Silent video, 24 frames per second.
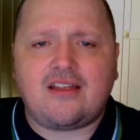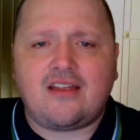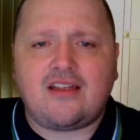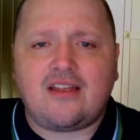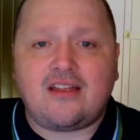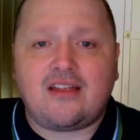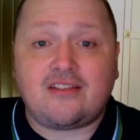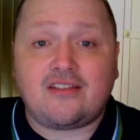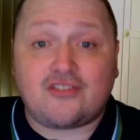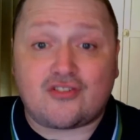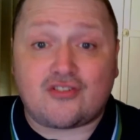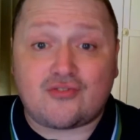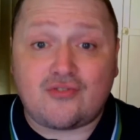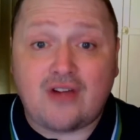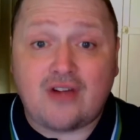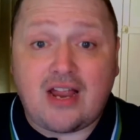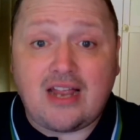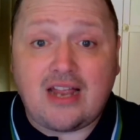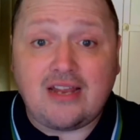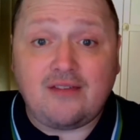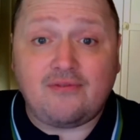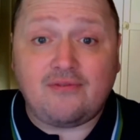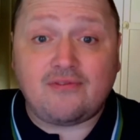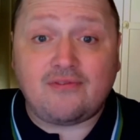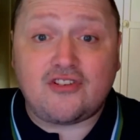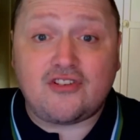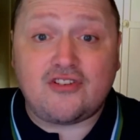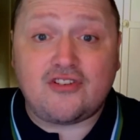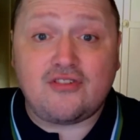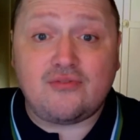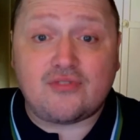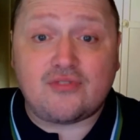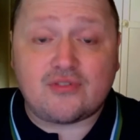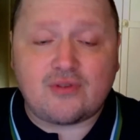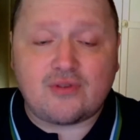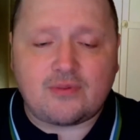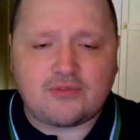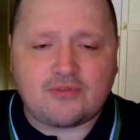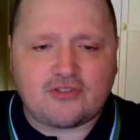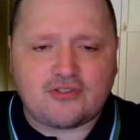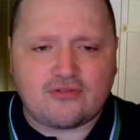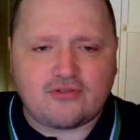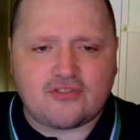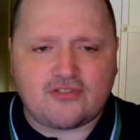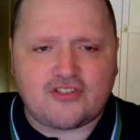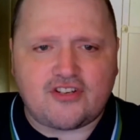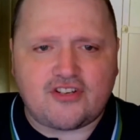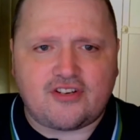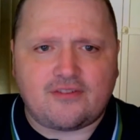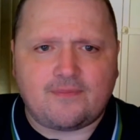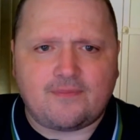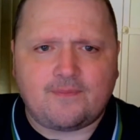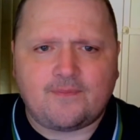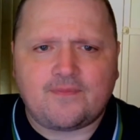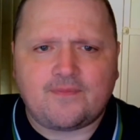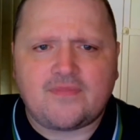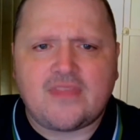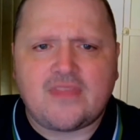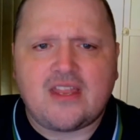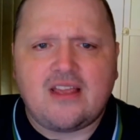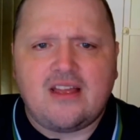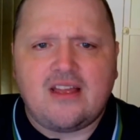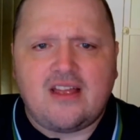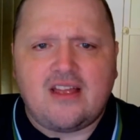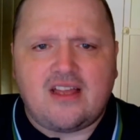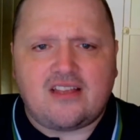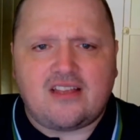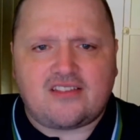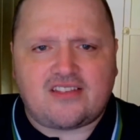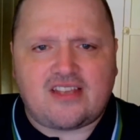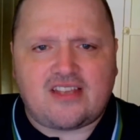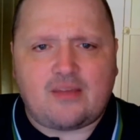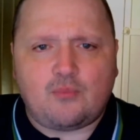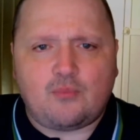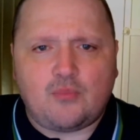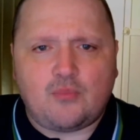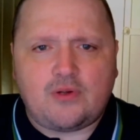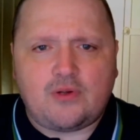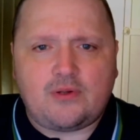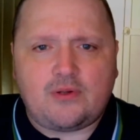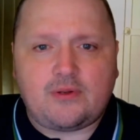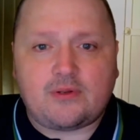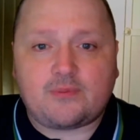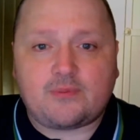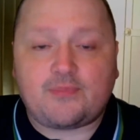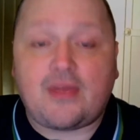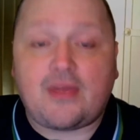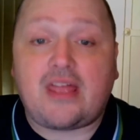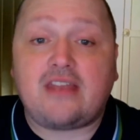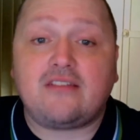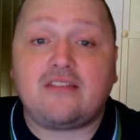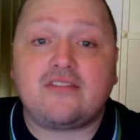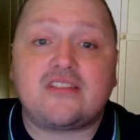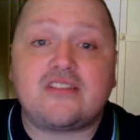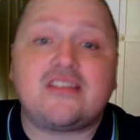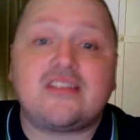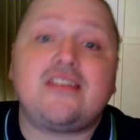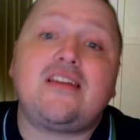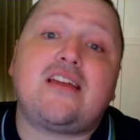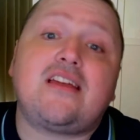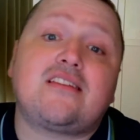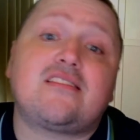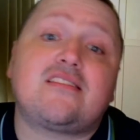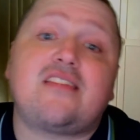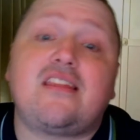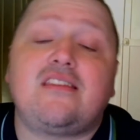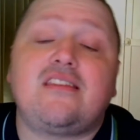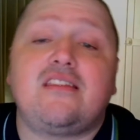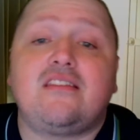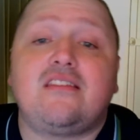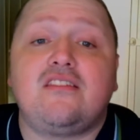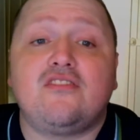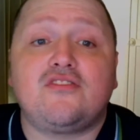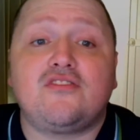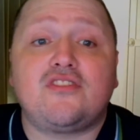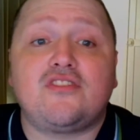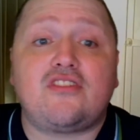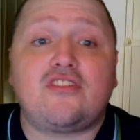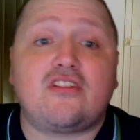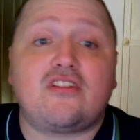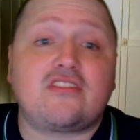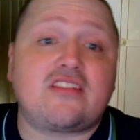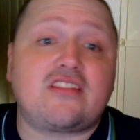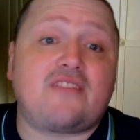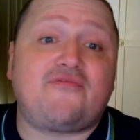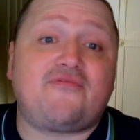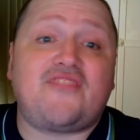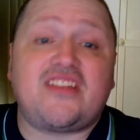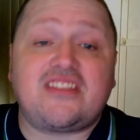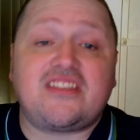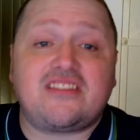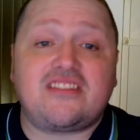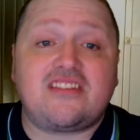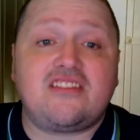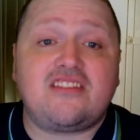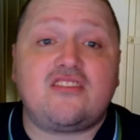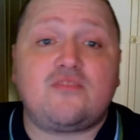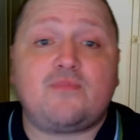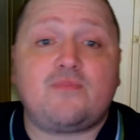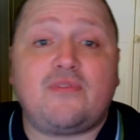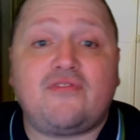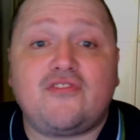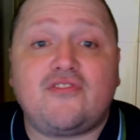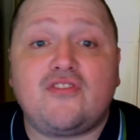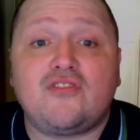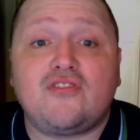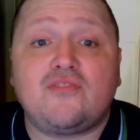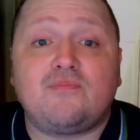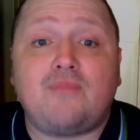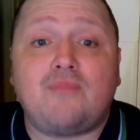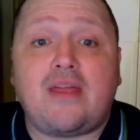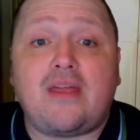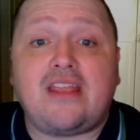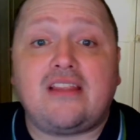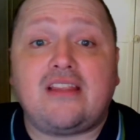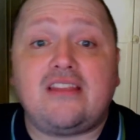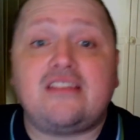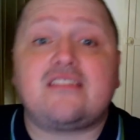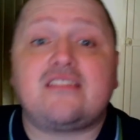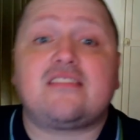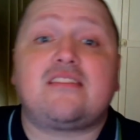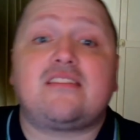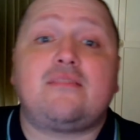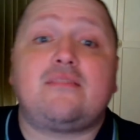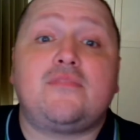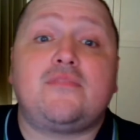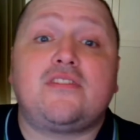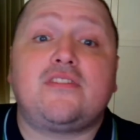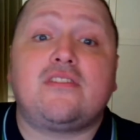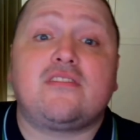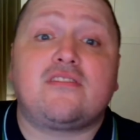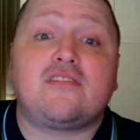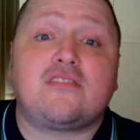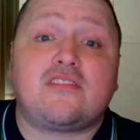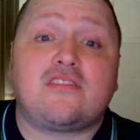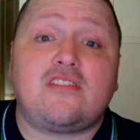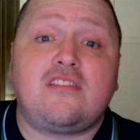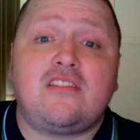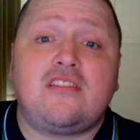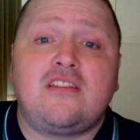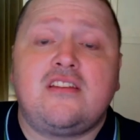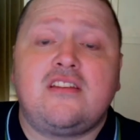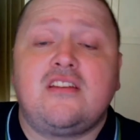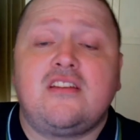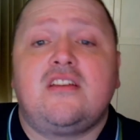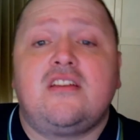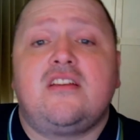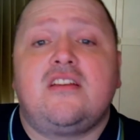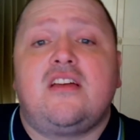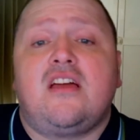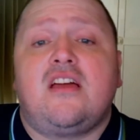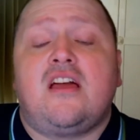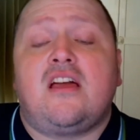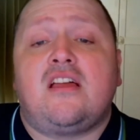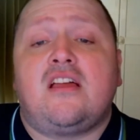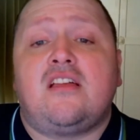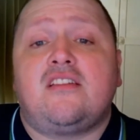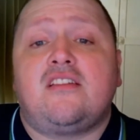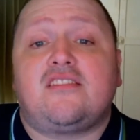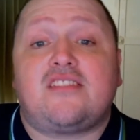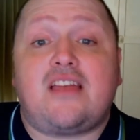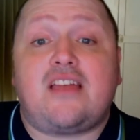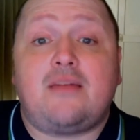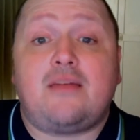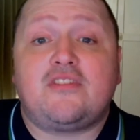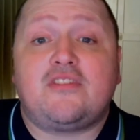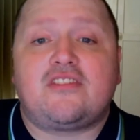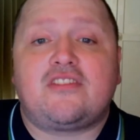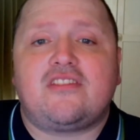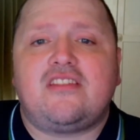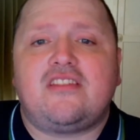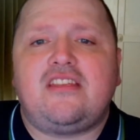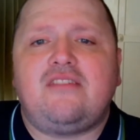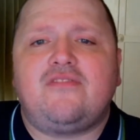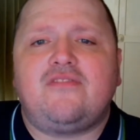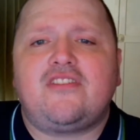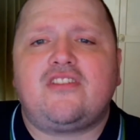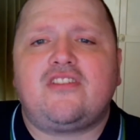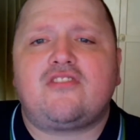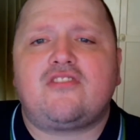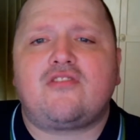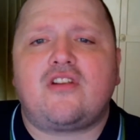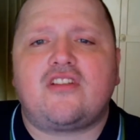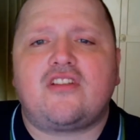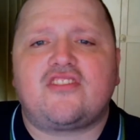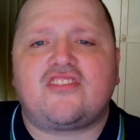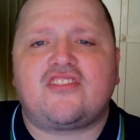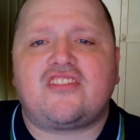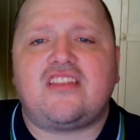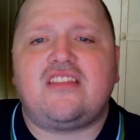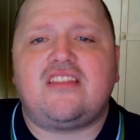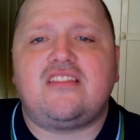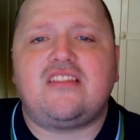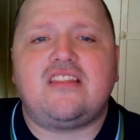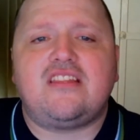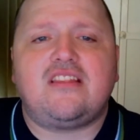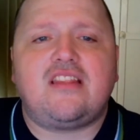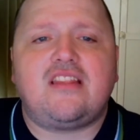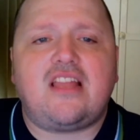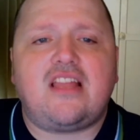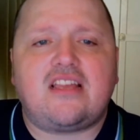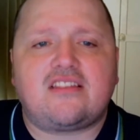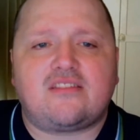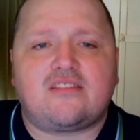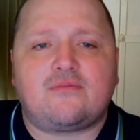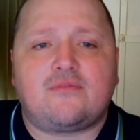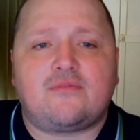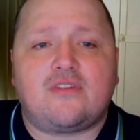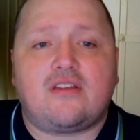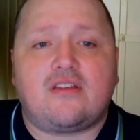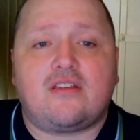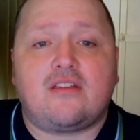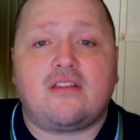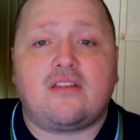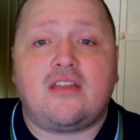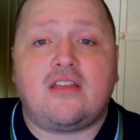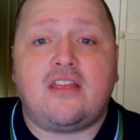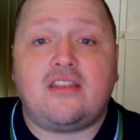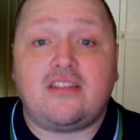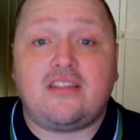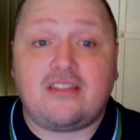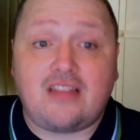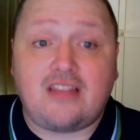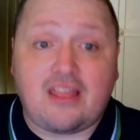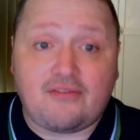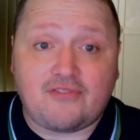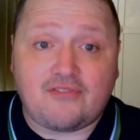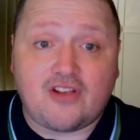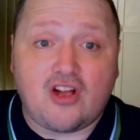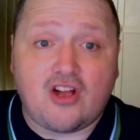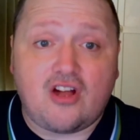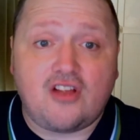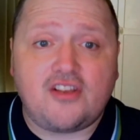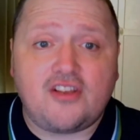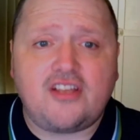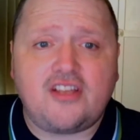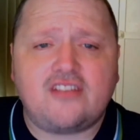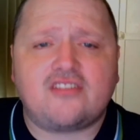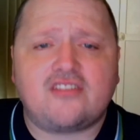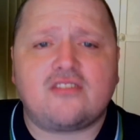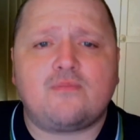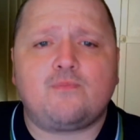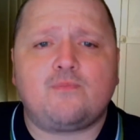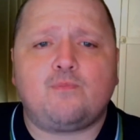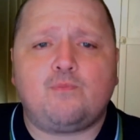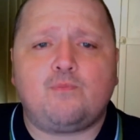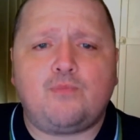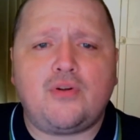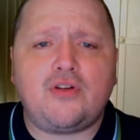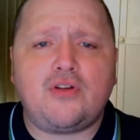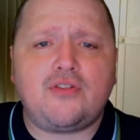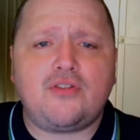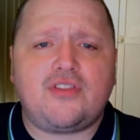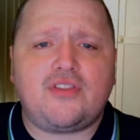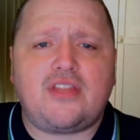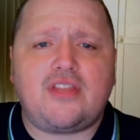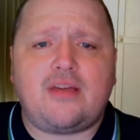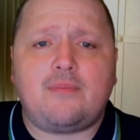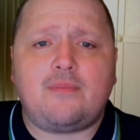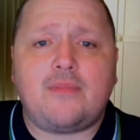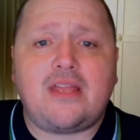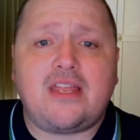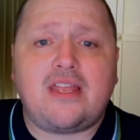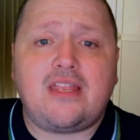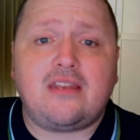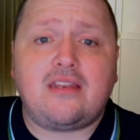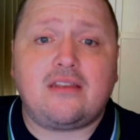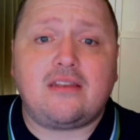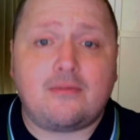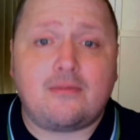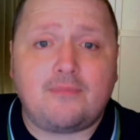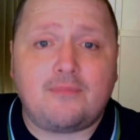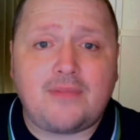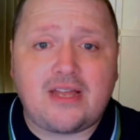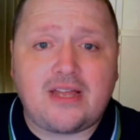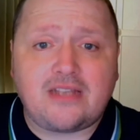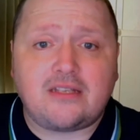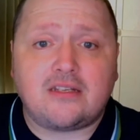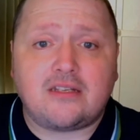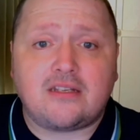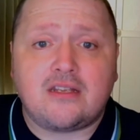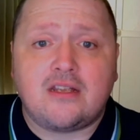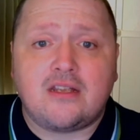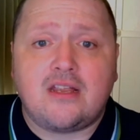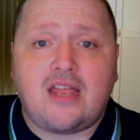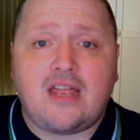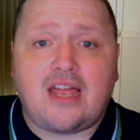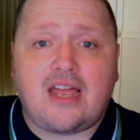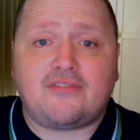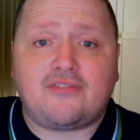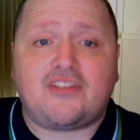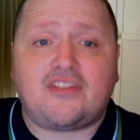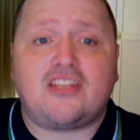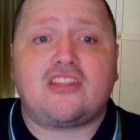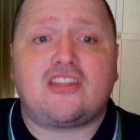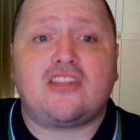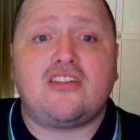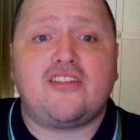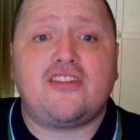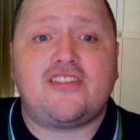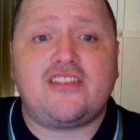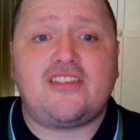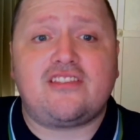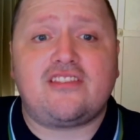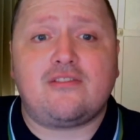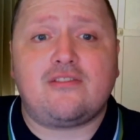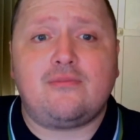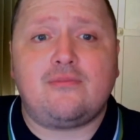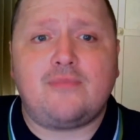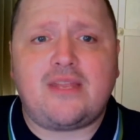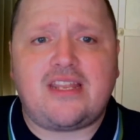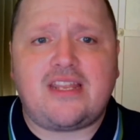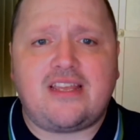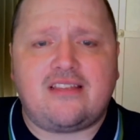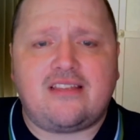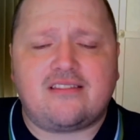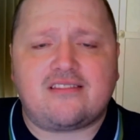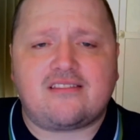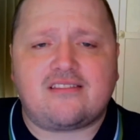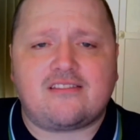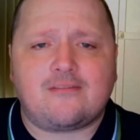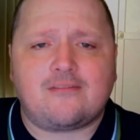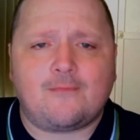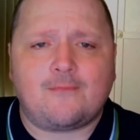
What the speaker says: a try due to obstruction. Sam Williams' penalty extended the underdog's advantage before Bailey Simonson crossed in the left corner to put them in command after 32 minutes.